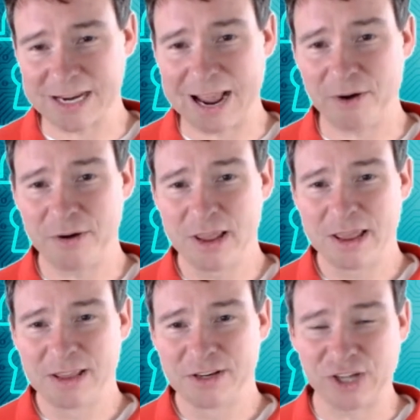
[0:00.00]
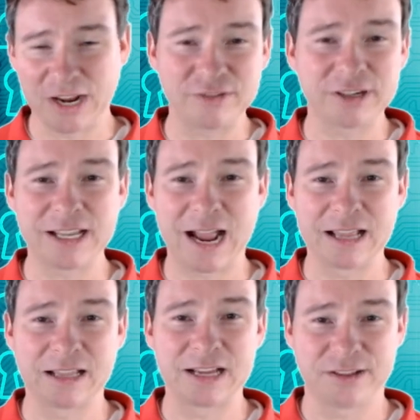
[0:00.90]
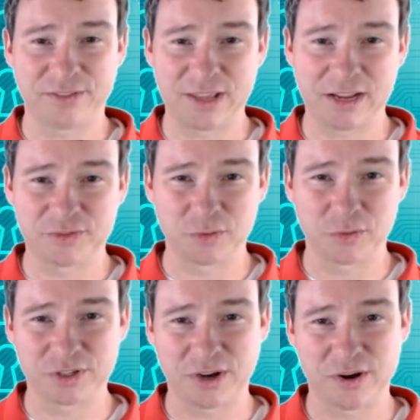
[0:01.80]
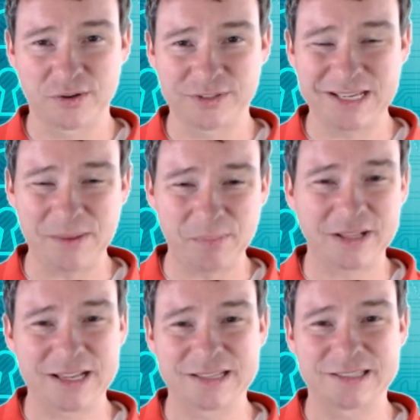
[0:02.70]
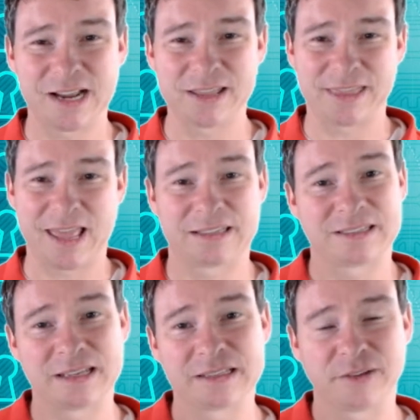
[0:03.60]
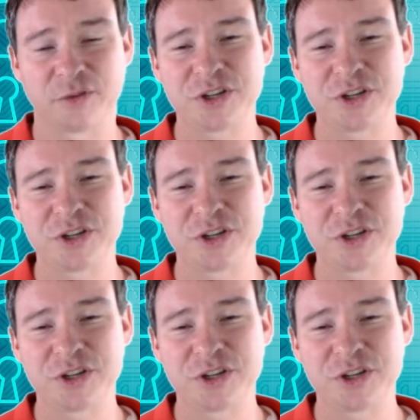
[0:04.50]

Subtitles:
Now, generally, I like to think of source code typically as not that sensitive.